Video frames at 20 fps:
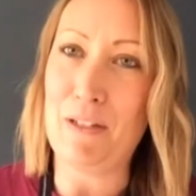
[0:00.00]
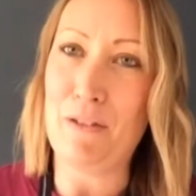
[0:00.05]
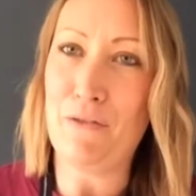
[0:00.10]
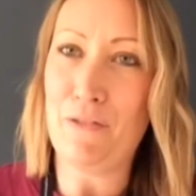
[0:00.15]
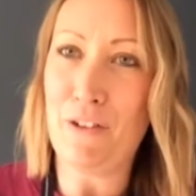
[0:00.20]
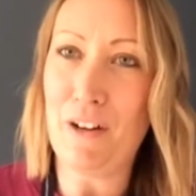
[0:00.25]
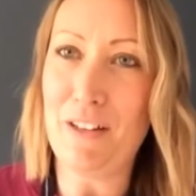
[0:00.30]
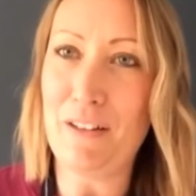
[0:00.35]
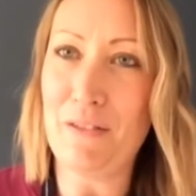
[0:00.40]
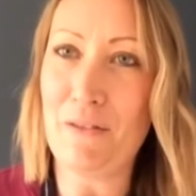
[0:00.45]
to
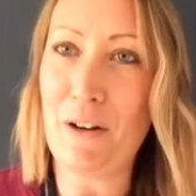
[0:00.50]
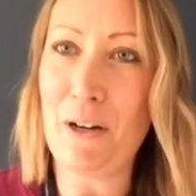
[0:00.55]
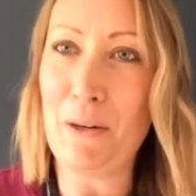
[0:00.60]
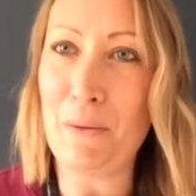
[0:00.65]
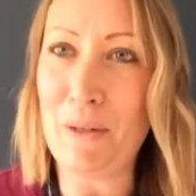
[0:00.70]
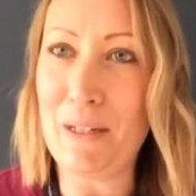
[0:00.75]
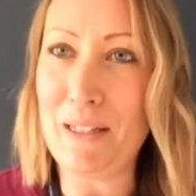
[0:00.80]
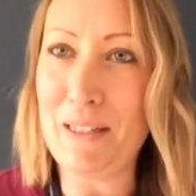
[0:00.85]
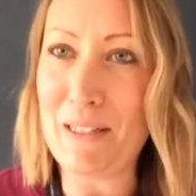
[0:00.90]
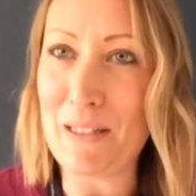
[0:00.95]
find the right
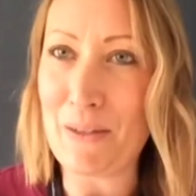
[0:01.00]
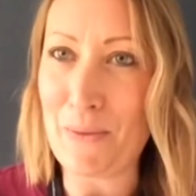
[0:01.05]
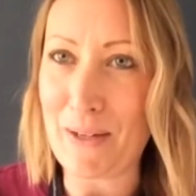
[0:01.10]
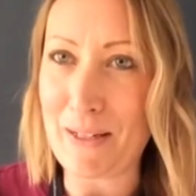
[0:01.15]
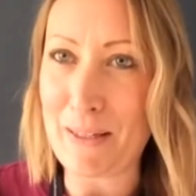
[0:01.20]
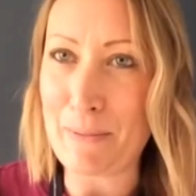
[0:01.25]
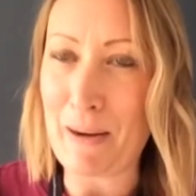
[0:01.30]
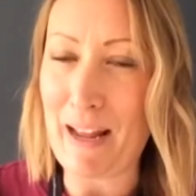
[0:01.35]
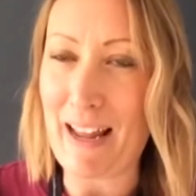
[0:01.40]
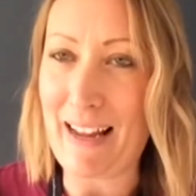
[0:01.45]
words to
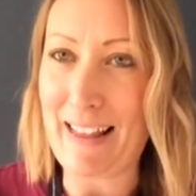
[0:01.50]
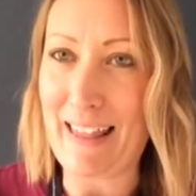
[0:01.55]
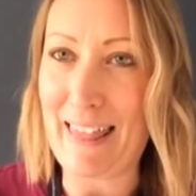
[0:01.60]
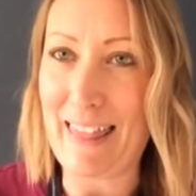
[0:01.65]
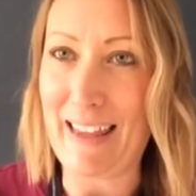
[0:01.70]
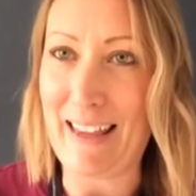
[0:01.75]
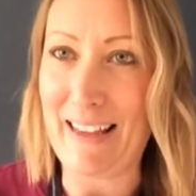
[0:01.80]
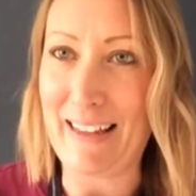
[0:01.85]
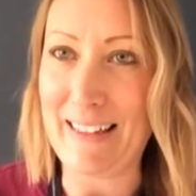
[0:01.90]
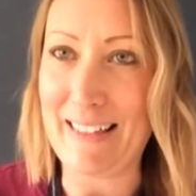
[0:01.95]
explain
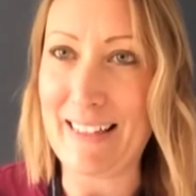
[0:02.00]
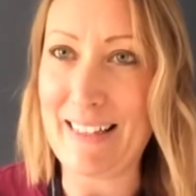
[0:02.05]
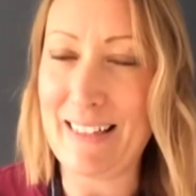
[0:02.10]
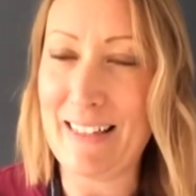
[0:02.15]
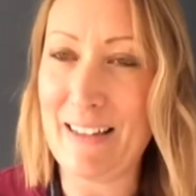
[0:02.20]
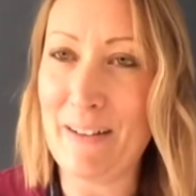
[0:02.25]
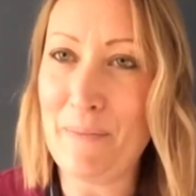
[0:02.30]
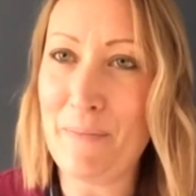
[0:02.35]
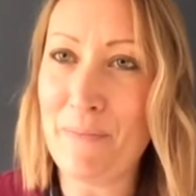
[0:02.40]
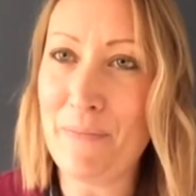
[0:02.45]
things,
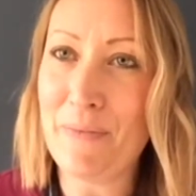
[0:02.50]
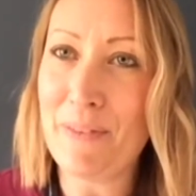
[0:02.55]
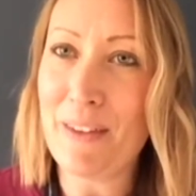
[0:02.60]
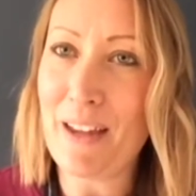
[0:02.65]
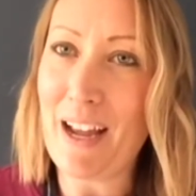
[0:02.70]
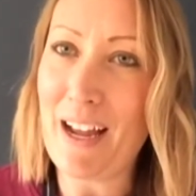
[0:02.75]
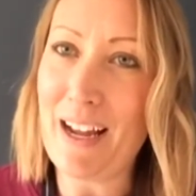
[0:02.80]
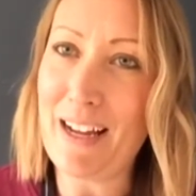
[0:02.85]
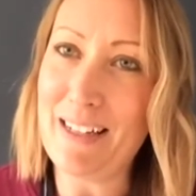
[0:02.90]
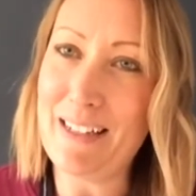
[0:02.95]

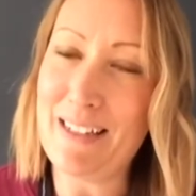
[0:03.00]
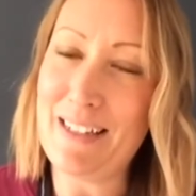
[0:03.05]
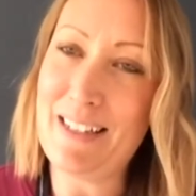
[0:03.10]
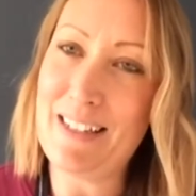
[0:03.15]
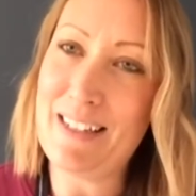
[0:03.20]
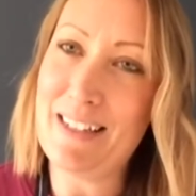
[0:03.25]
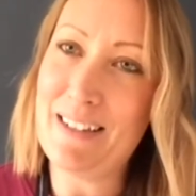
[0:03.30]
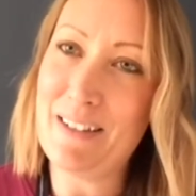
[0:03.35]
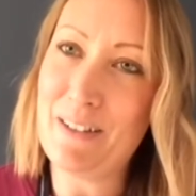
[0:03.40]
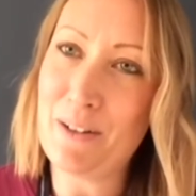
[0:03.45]
and
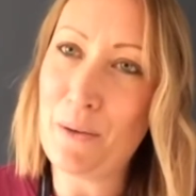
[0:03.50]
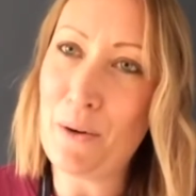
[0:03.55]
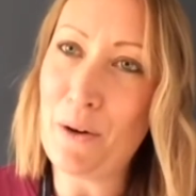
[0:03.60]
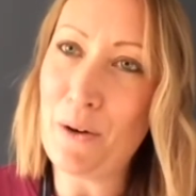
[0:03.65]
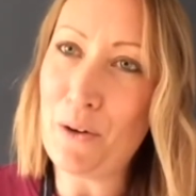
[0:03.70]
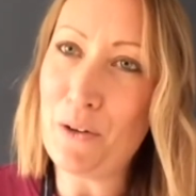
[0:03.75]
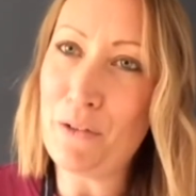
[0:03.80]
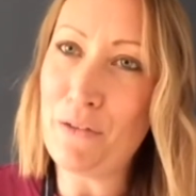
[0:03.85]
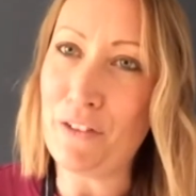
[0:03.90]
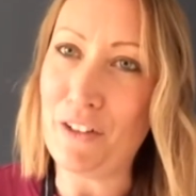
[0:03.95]
quite
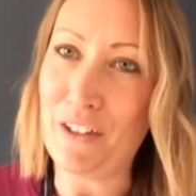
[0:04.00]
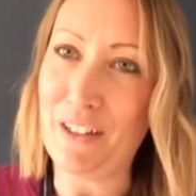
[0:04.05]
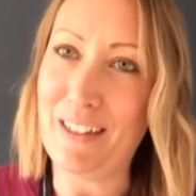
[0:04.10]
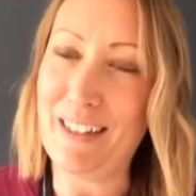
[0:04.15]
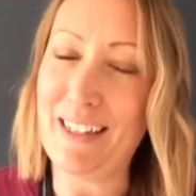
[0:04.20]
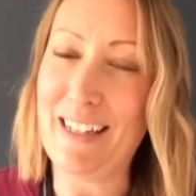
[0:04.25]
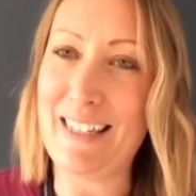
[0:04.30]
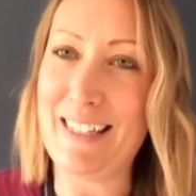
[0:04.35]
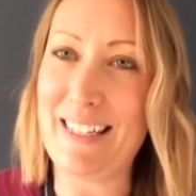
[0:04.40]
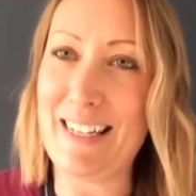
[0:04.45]
often
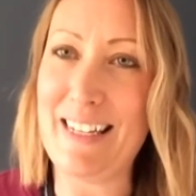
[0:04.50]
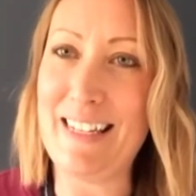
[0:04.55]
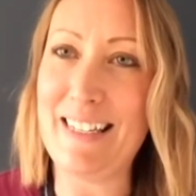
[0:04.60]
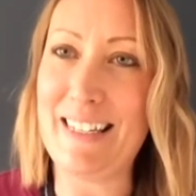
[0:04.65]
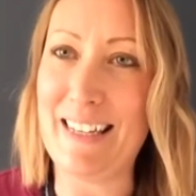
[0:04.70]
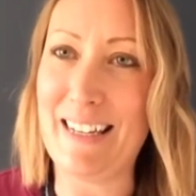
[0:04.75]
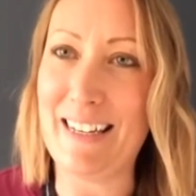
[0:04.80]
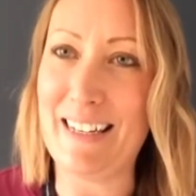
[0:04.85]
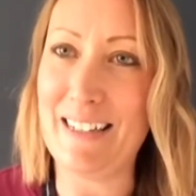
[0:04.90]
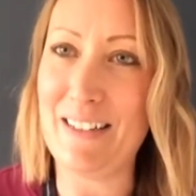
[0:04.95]
it's
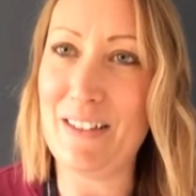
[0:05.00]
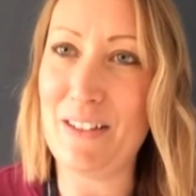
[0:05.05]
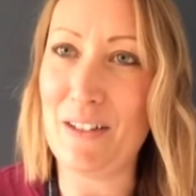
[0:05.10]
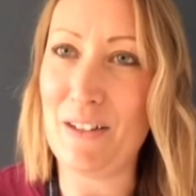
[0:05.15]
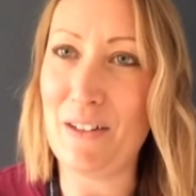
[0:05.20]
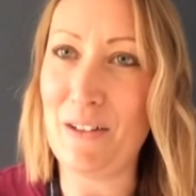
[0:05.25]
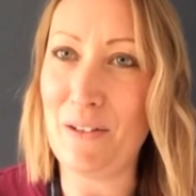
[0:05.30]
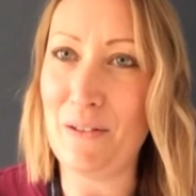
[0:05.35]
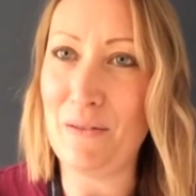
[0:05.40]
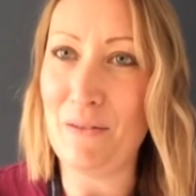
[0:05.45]
easier
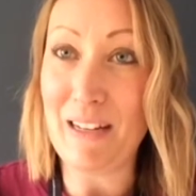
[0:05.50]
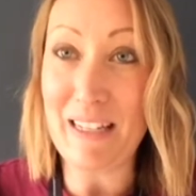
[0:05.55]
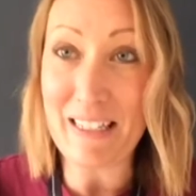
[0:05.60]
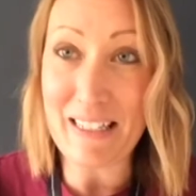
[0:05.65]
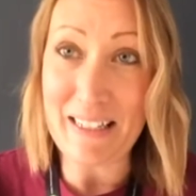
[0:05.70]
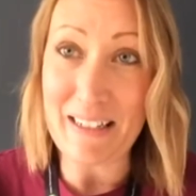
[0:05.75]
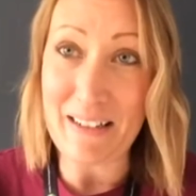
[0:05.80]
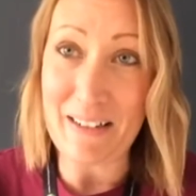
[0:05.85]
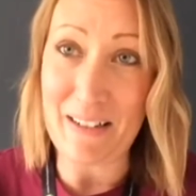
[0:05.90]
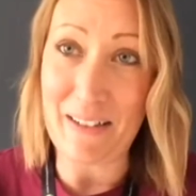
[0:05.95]
to
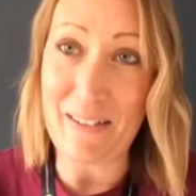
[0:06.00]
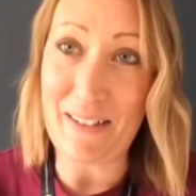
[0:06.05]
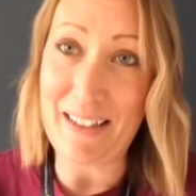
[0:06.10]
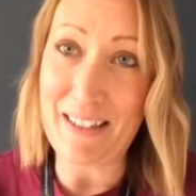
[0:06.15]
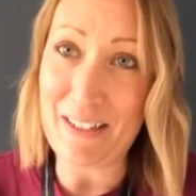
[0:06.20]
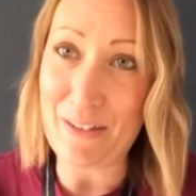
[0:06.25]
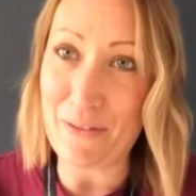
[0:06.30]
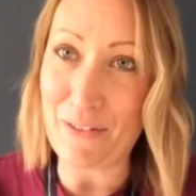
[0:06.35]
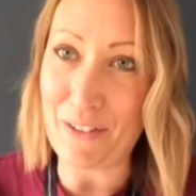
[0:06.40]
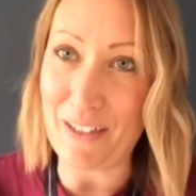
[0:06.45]
listen to it
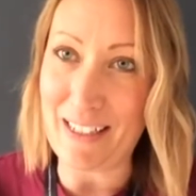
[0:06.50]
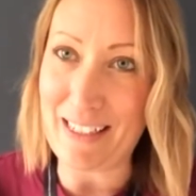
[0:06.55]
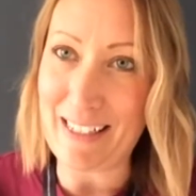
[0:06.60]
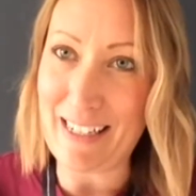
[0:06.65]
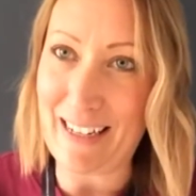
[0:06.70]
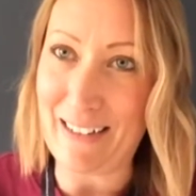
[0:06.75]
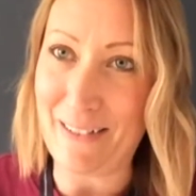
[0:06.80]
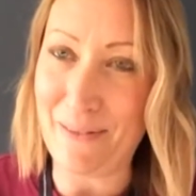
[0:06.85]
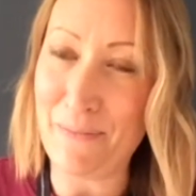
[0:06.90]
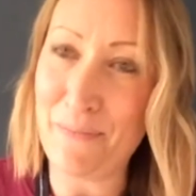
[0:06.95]
to find
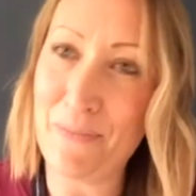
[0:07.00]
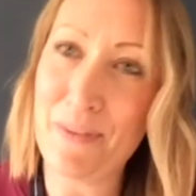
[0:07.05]
out.